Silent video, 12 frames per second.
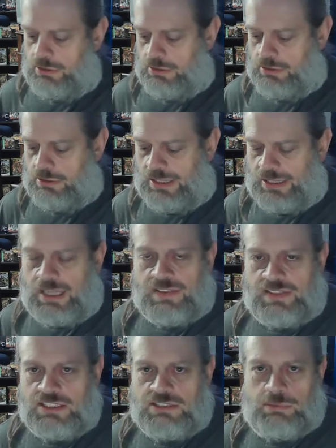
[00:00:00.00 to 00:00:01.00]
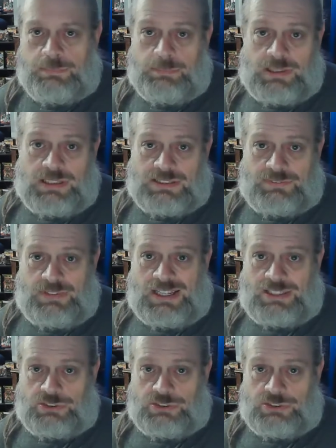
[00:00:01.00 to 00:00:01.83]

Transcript: Uh, I got this one because I've not